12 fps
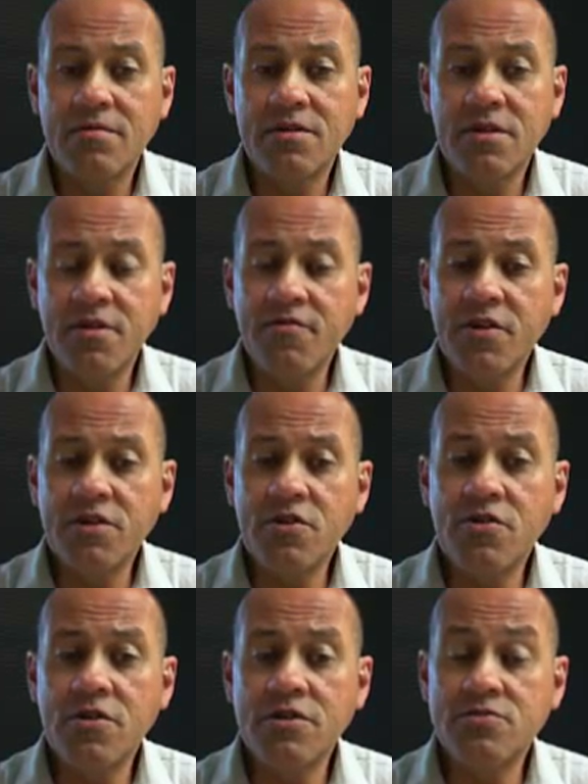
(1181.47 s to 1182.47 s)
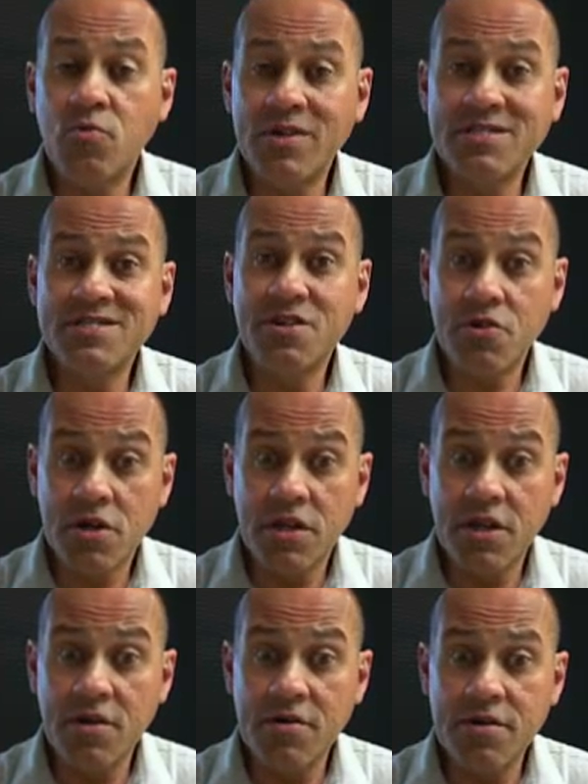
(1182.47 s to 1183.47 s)
delivering the goods once they're
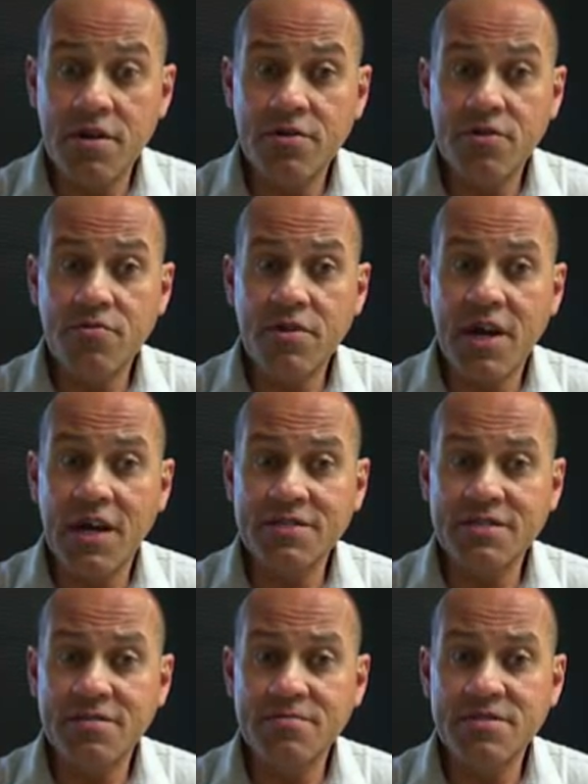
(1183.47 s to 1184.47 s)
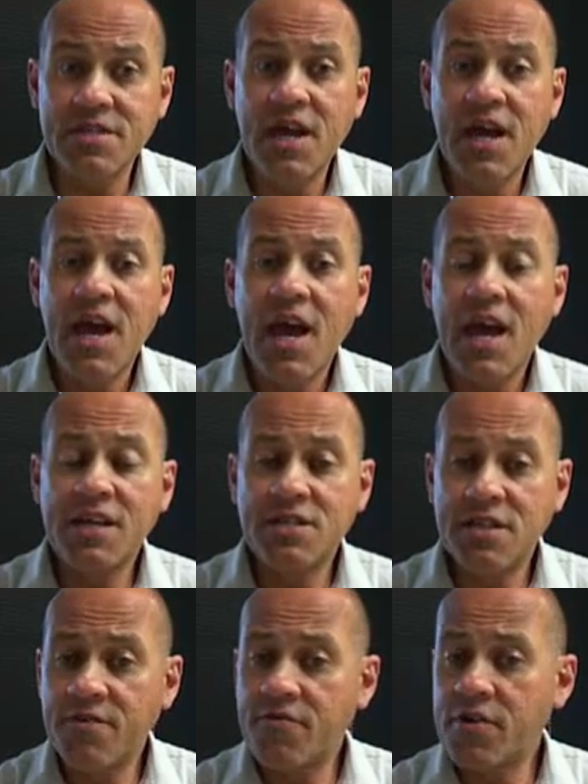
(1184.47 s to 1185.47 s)
cleared through customs, and
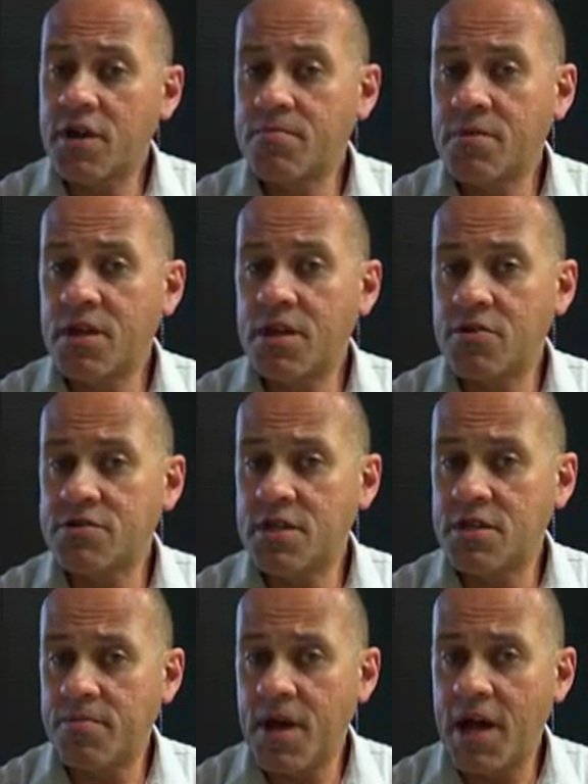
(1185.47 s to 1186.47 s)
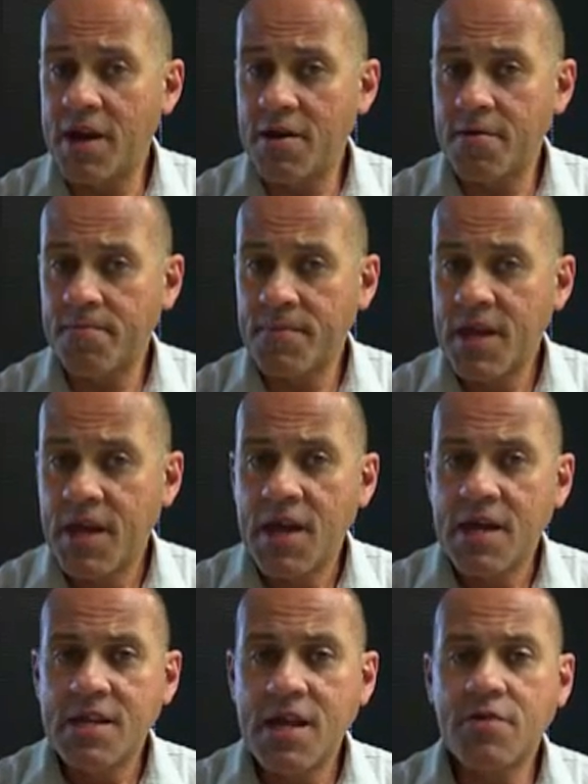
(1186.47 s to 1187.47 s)
delivering them clear to the buyer.
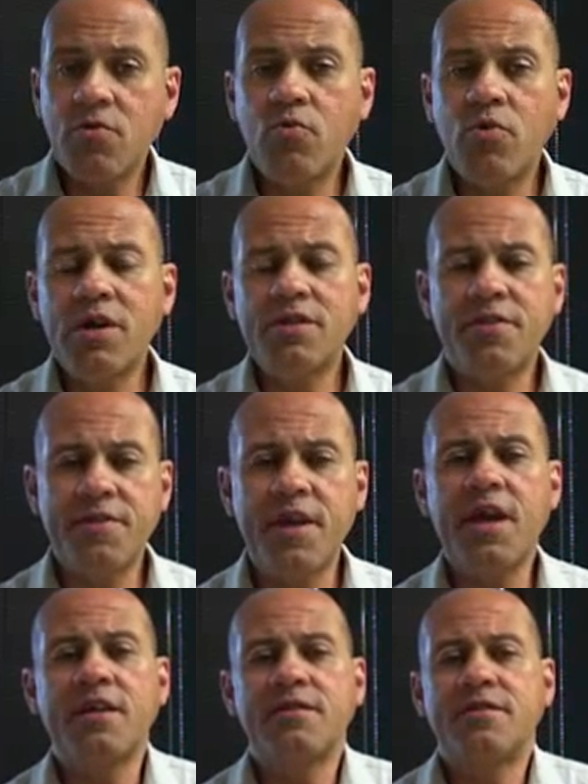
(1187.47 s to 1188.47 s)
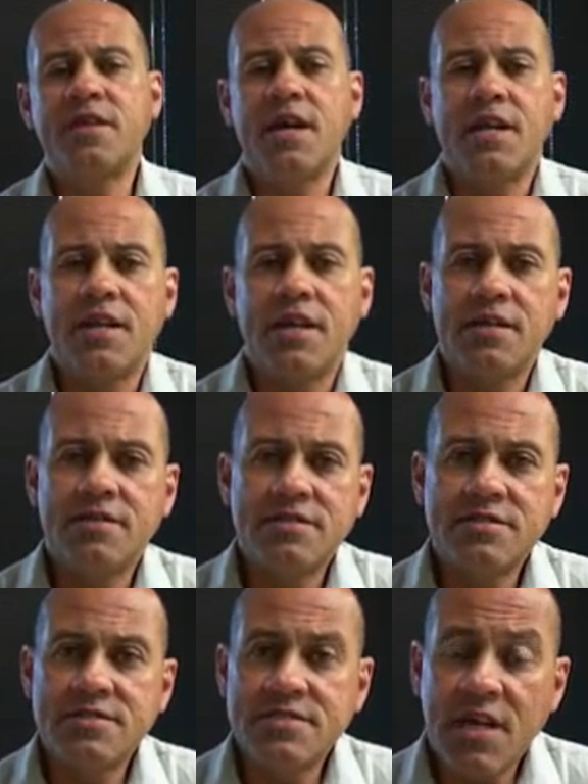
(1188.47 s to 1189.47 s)
Now, the one thing that the
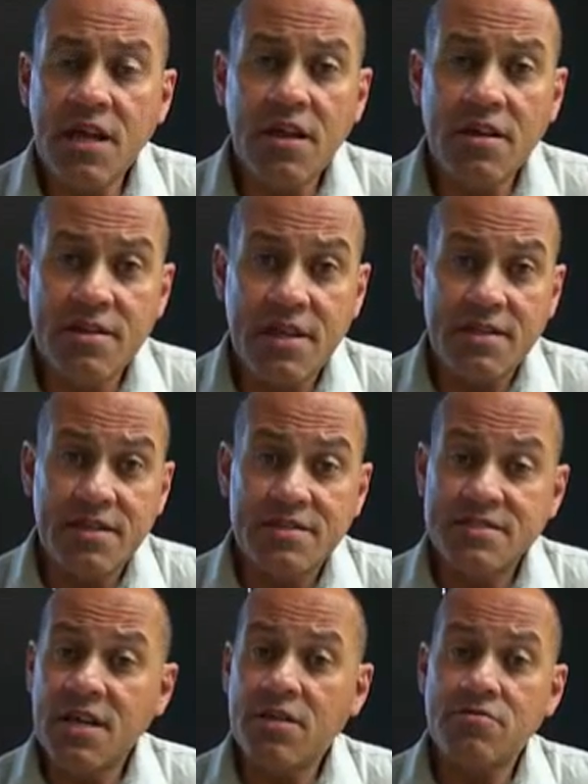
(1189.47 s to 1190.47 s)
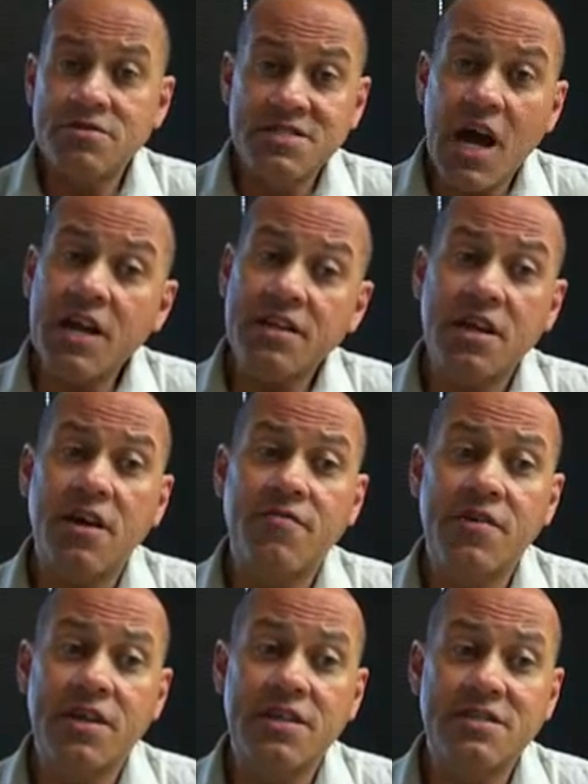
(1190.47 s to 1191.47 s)
seller is not
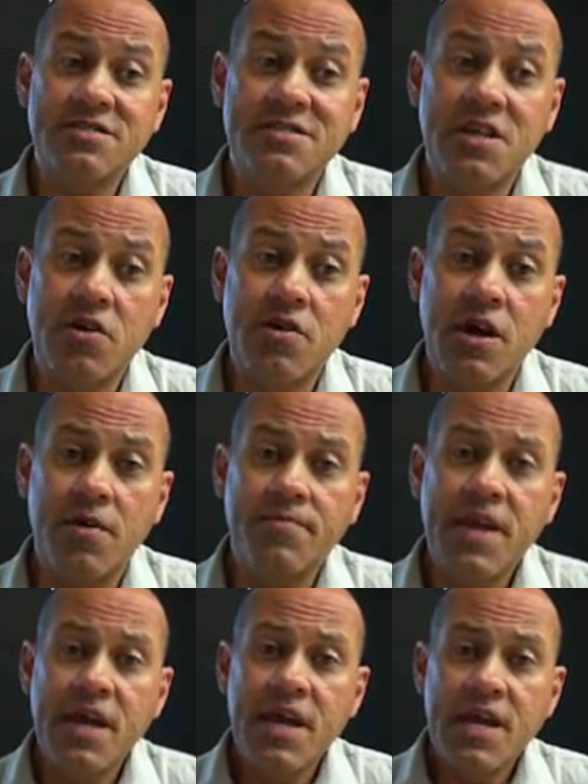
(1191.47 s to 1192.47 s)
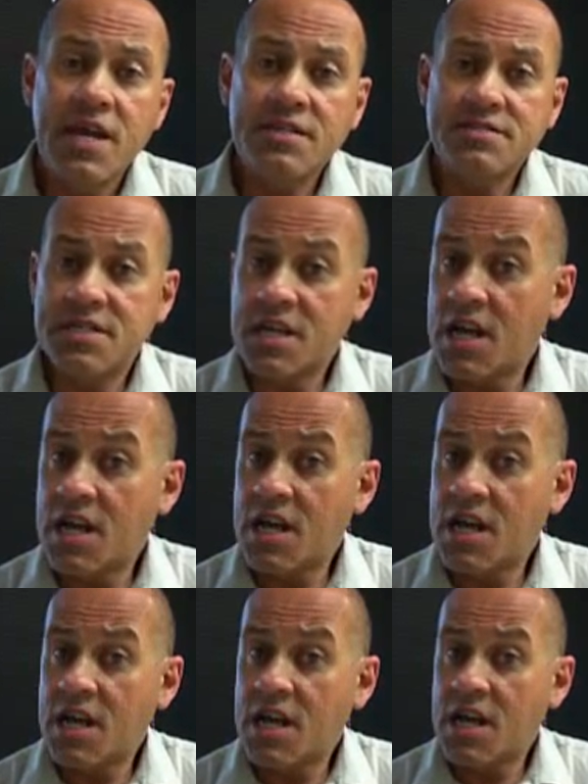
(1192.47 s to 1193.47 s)
covering in this scenario is the
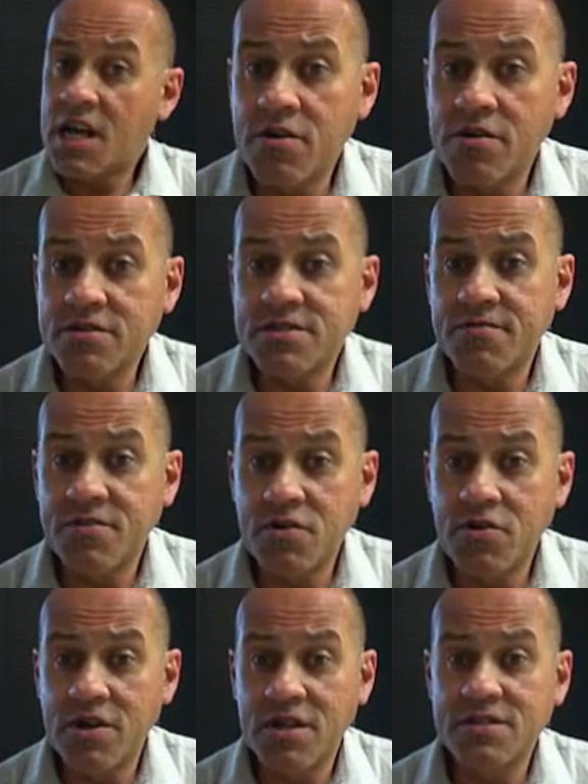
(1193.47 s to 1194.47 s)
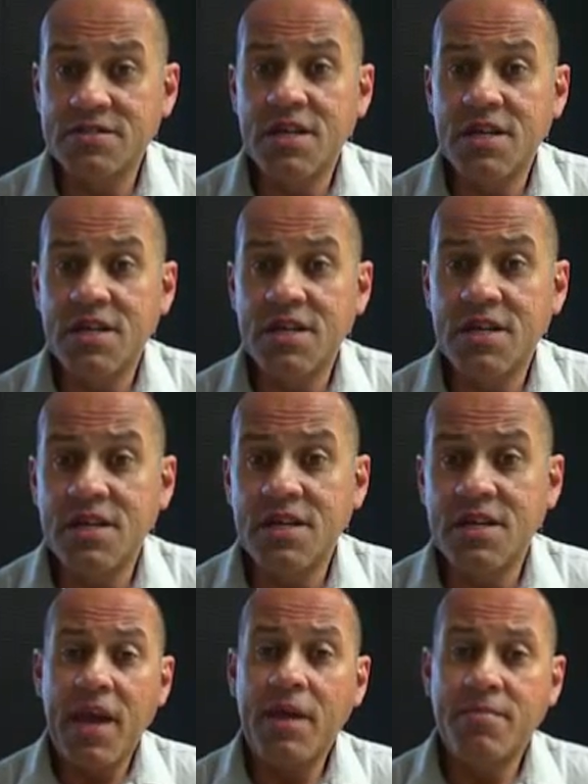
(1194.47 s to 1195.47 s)
customs clearance of the goods and the
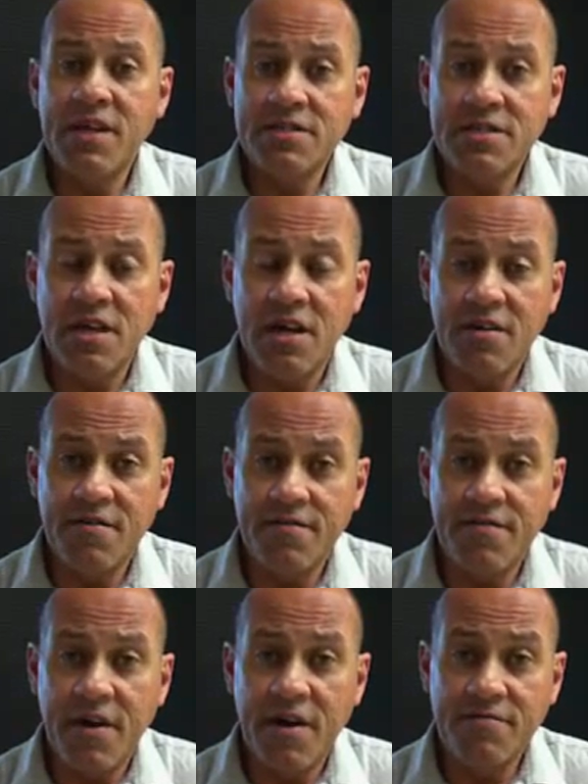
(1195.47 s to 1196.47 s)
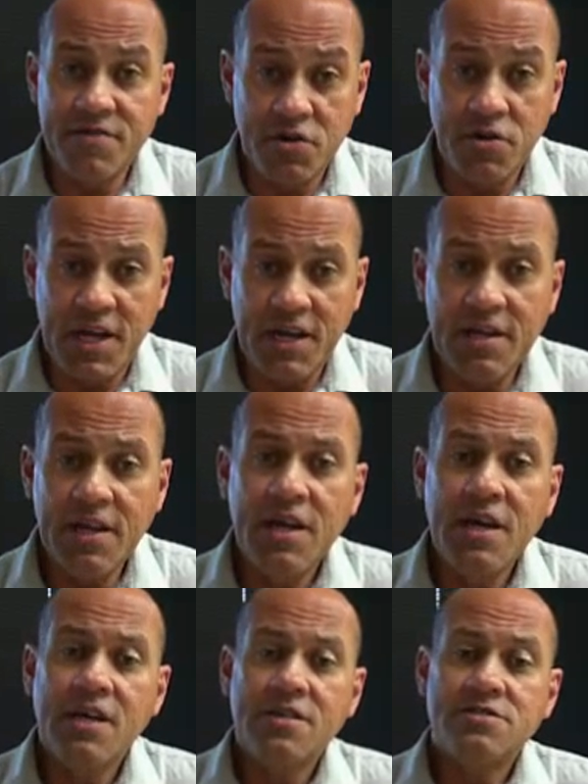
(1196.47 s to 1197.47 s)
payment of duty.
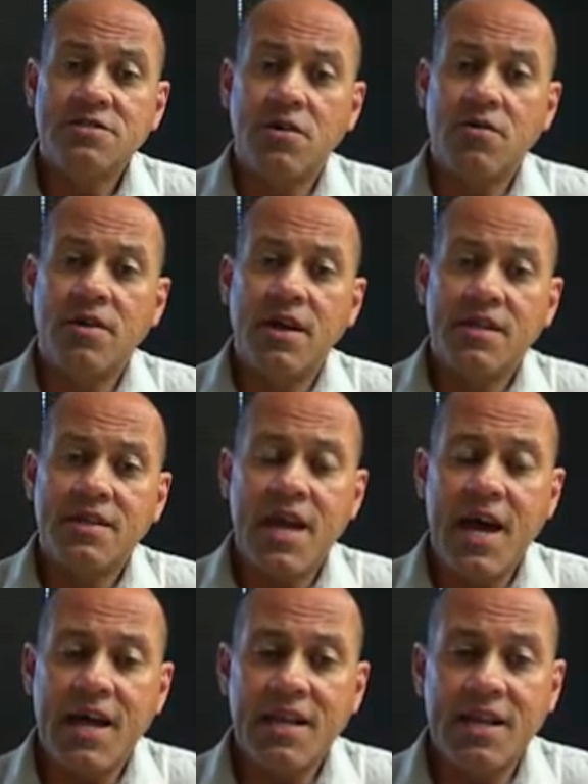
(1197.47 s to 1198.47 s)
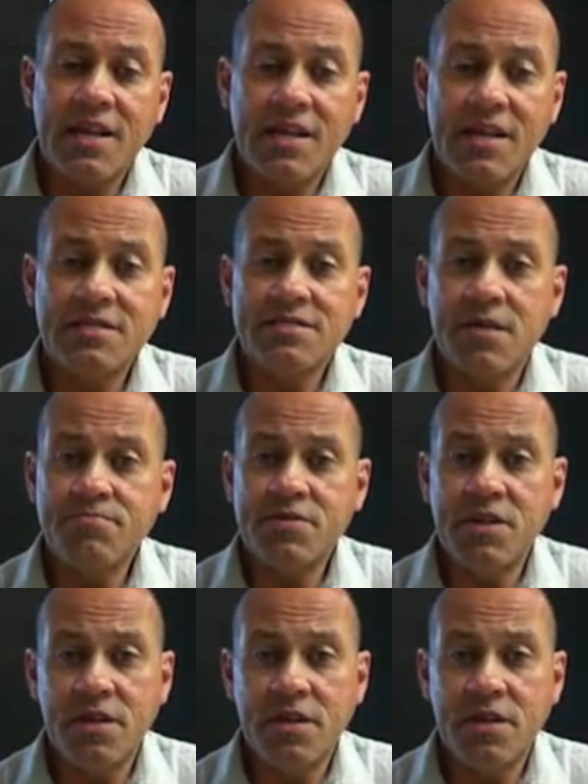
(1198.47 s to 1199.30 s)
So that is up to